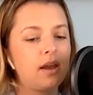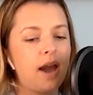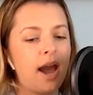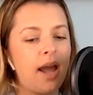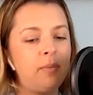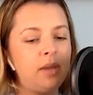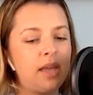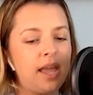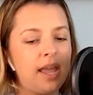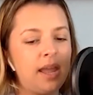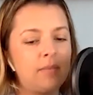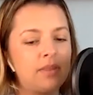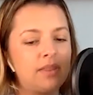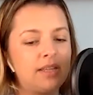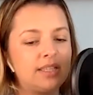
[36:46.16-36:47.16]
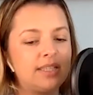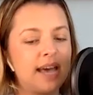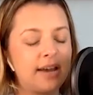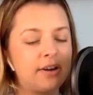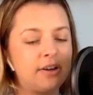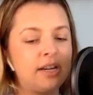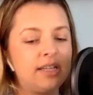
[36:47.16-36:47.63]
I became the
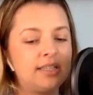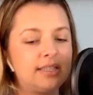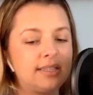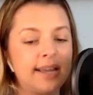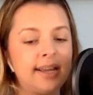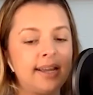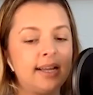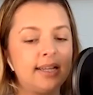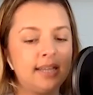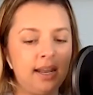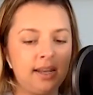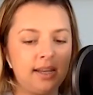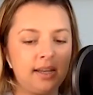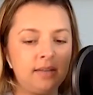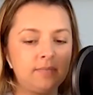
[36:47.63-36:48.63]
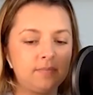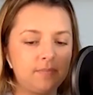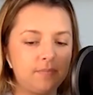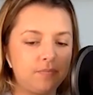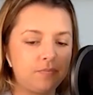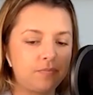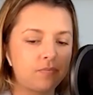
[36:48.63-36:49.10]
Saturday's site attendant,
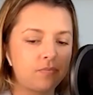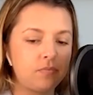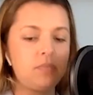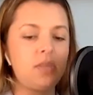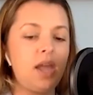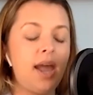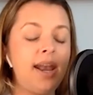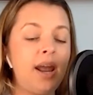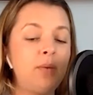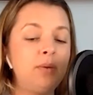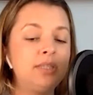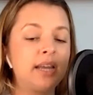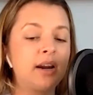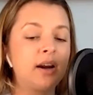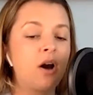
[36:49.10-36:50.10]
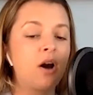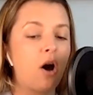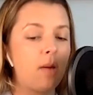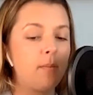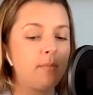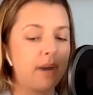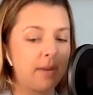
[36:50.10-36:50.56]
and I was there
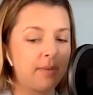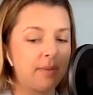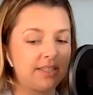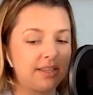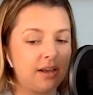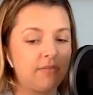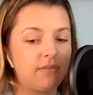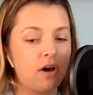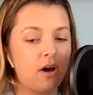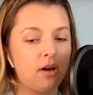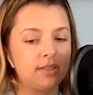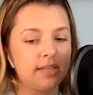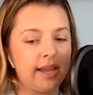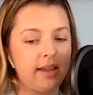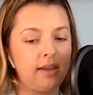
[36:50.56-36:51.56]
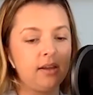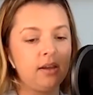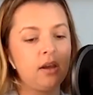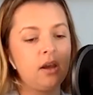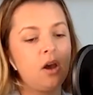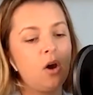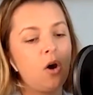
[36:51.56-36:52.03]
by myself all day.
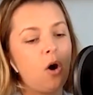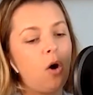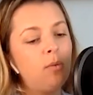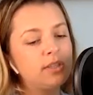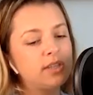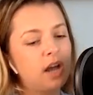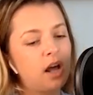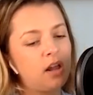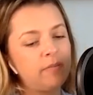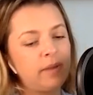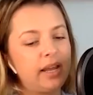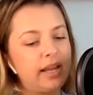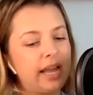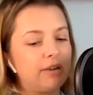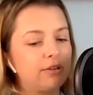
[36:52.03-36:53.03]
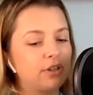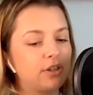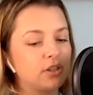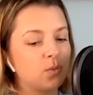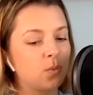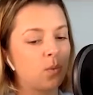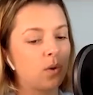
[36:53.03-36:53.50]
Almost all of my
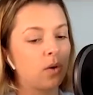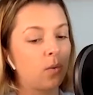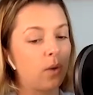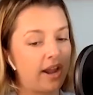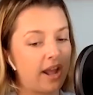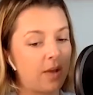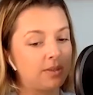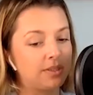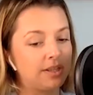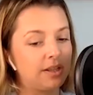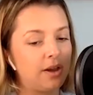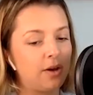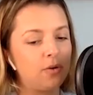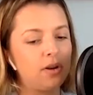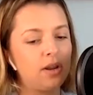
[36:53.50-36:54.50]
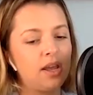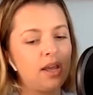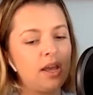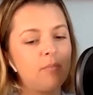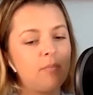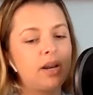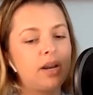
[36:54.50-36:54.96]
encounters were when I was alone,
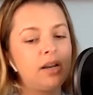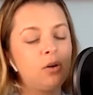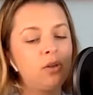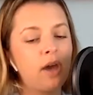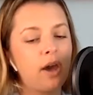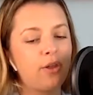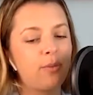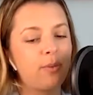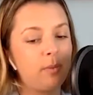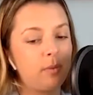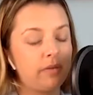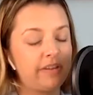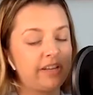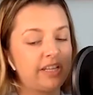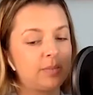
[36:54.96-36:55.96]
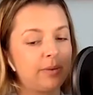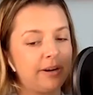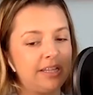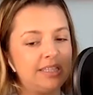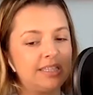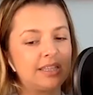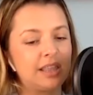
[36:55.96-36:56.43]
but I know that other people have
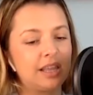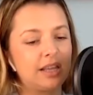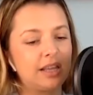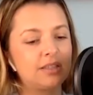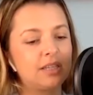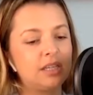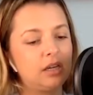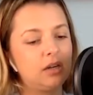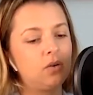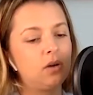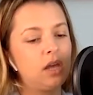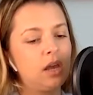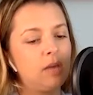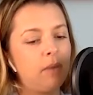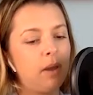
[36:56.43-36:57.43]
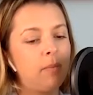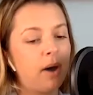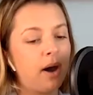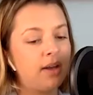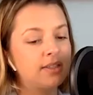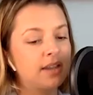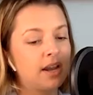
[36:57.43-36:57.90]
experienced things too. My
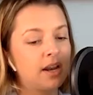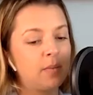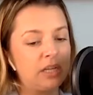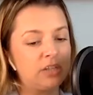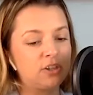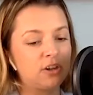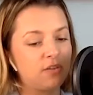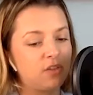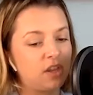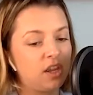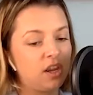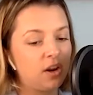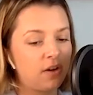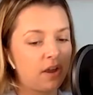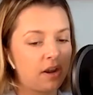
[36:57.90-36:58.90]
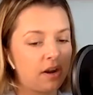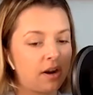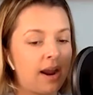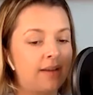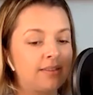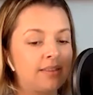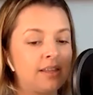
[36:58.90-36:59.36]
boss got a picture of the
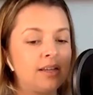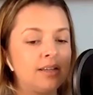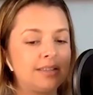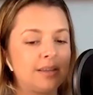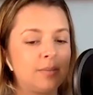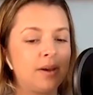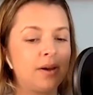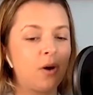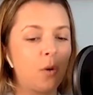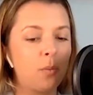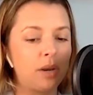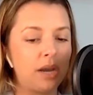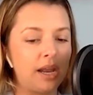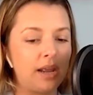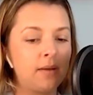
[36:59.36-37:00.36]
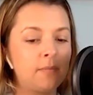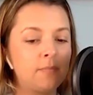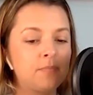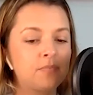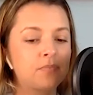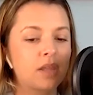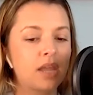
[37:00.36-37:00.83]
curator at the exhibit opening
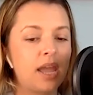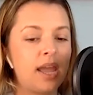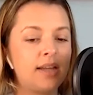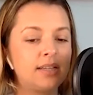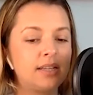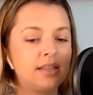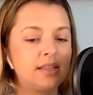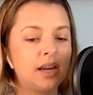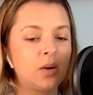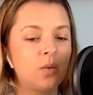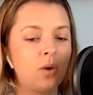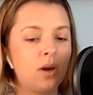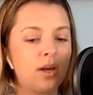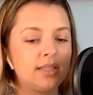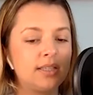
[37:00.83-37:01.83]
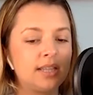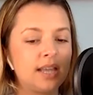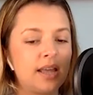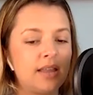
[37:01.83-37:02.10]
and there was